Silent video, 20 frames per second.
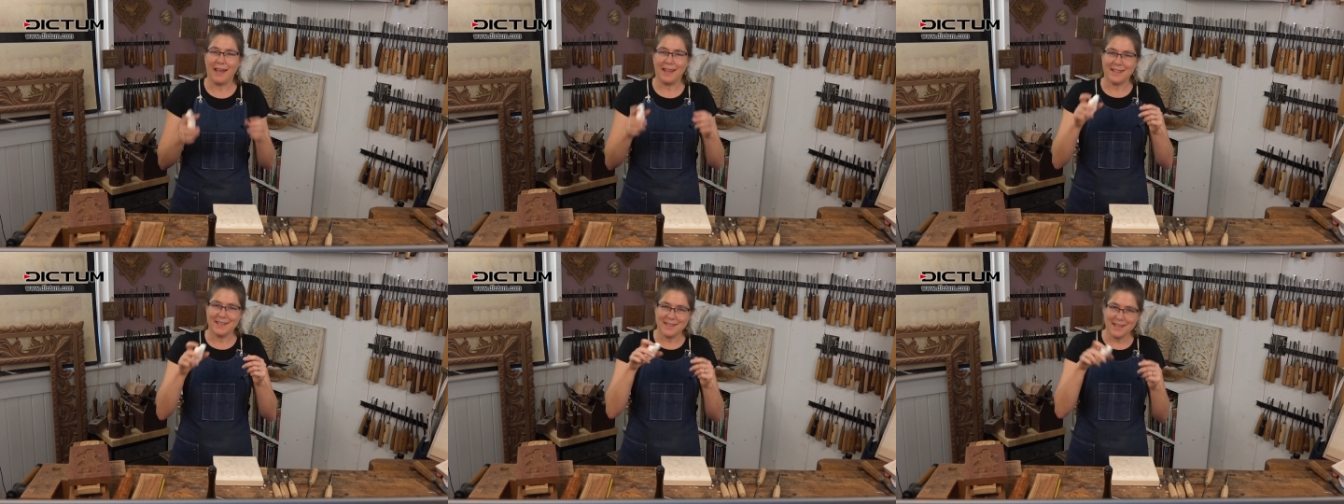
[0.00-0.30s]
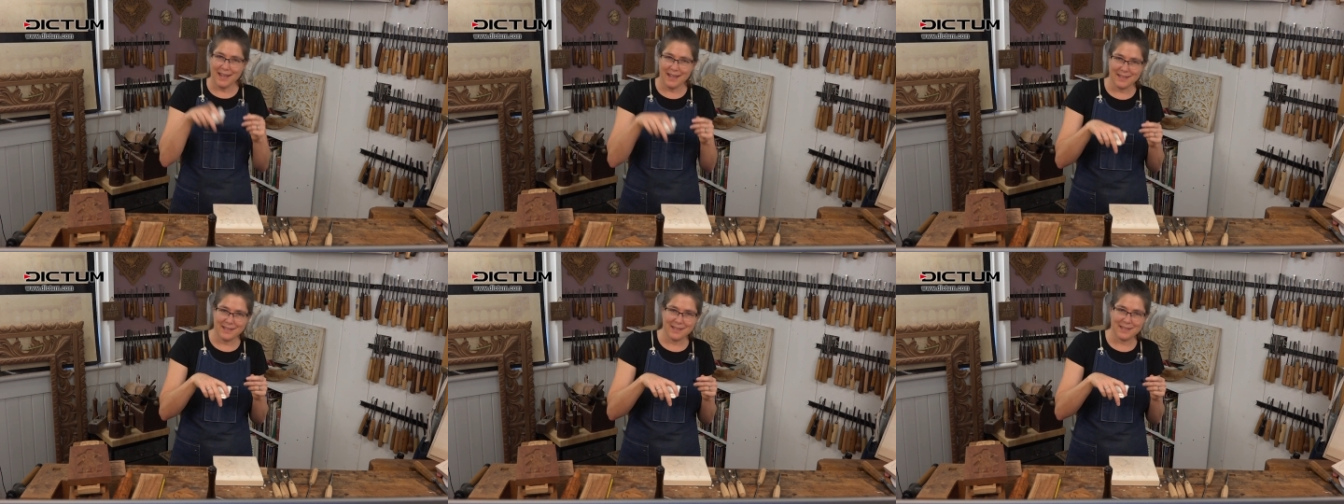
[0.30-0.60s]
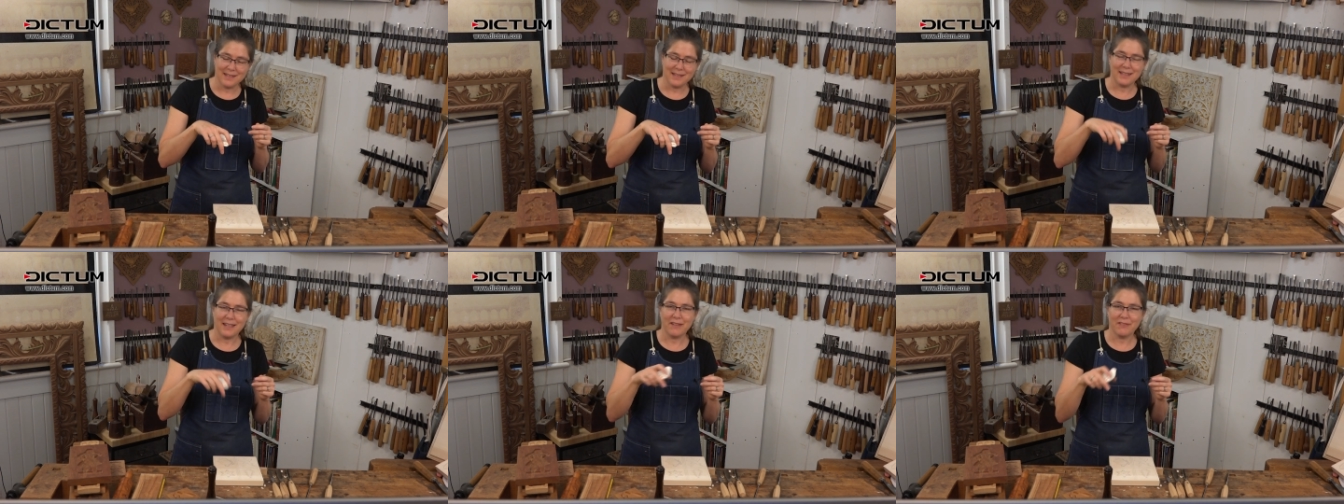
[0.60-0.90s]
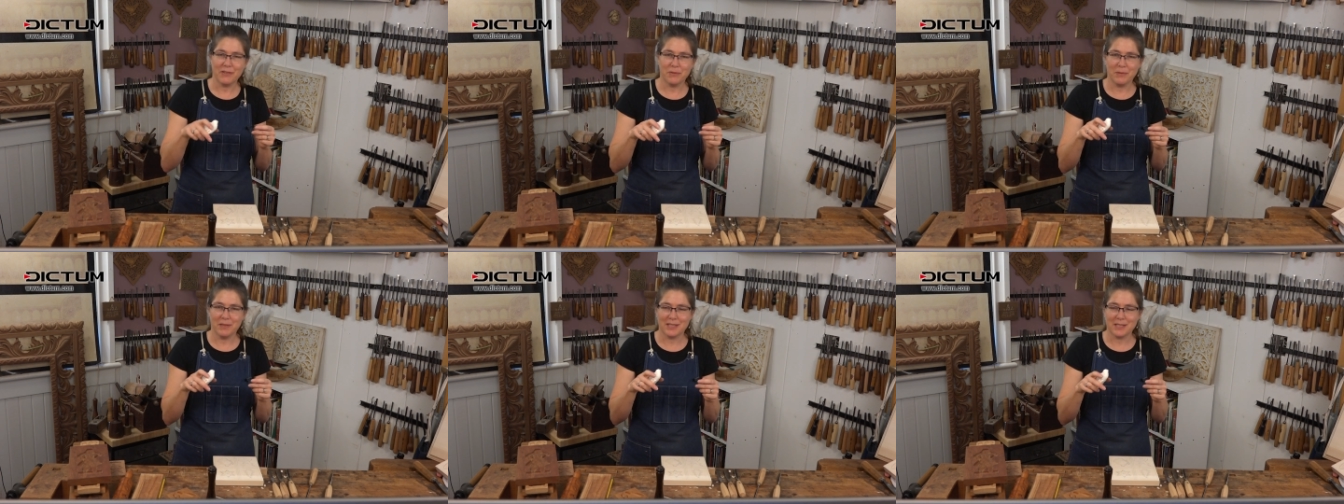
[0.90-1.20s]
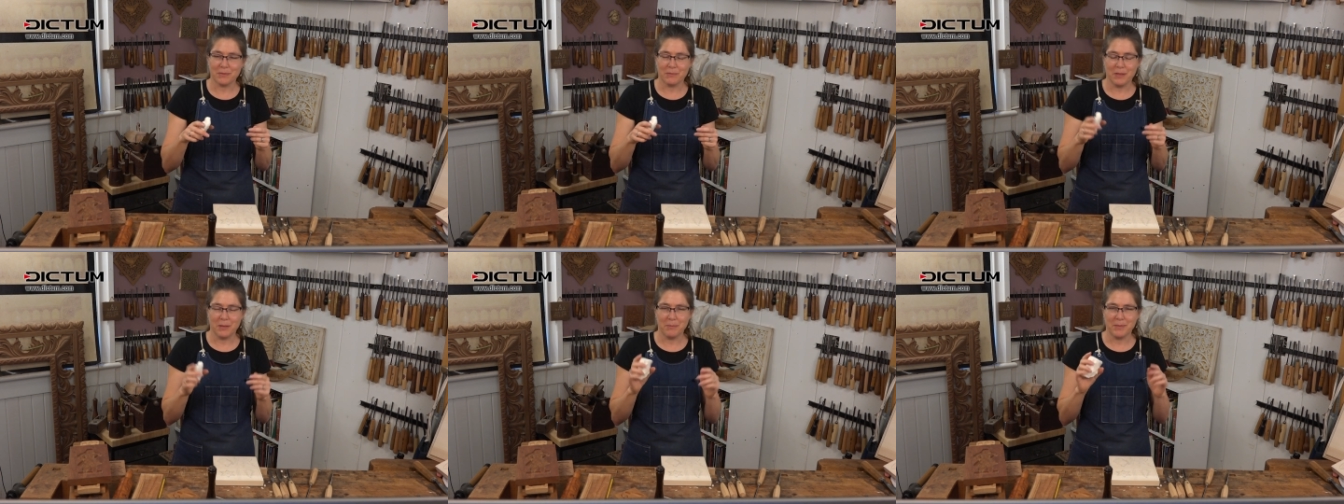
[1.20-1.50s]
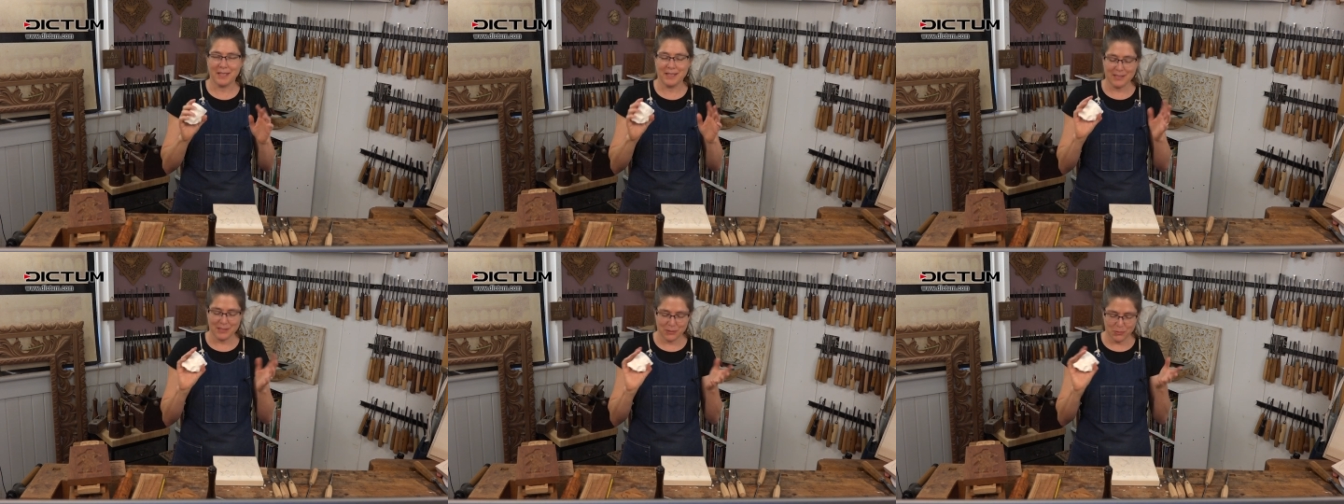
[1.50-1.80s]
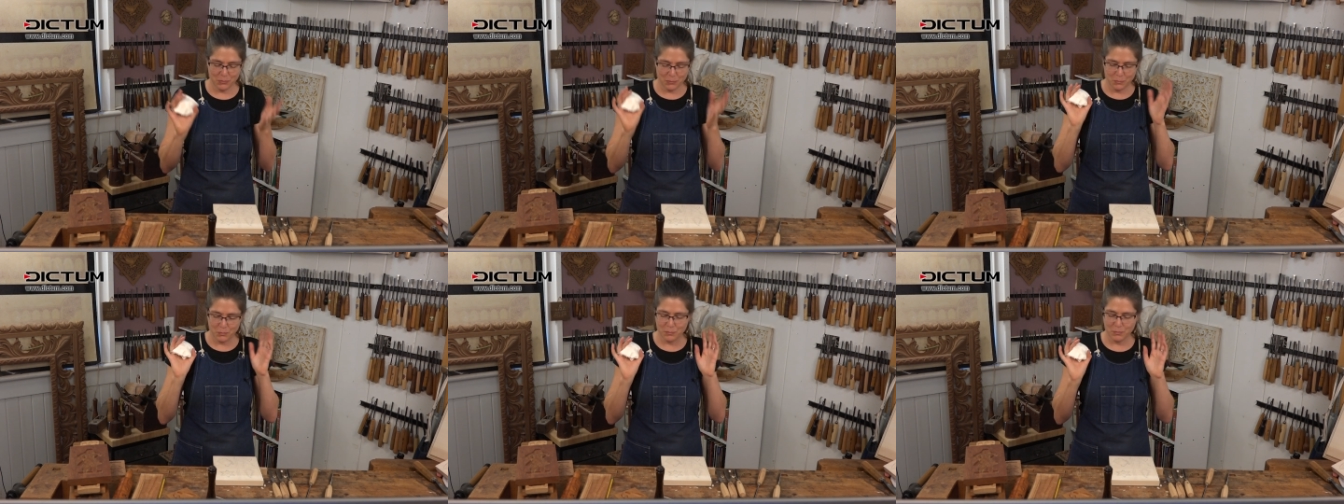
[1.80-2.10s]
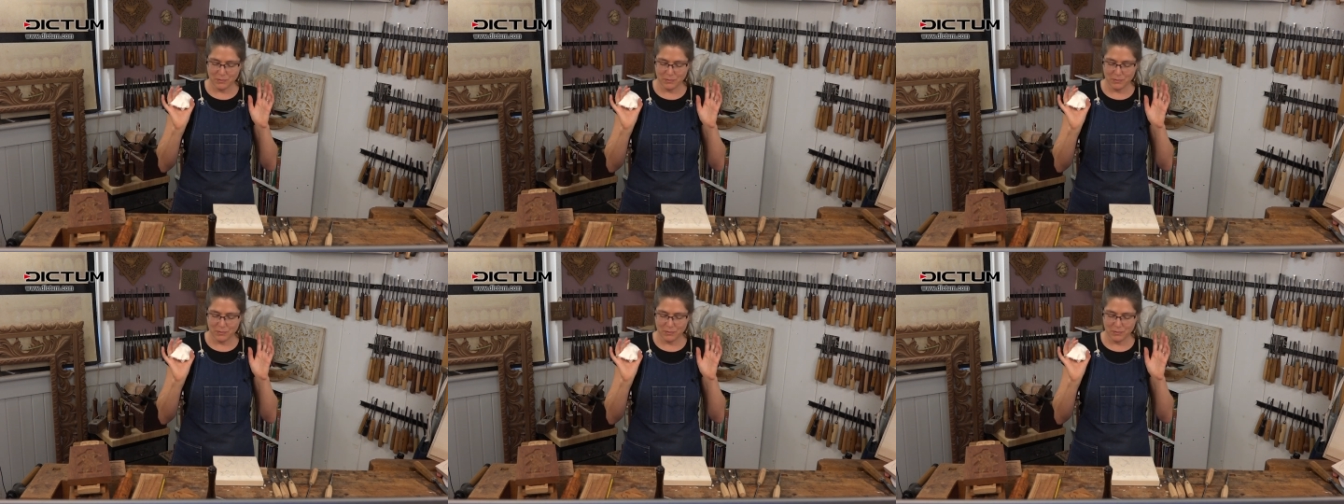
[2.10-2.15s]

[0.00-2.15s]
I test it every once in a while, because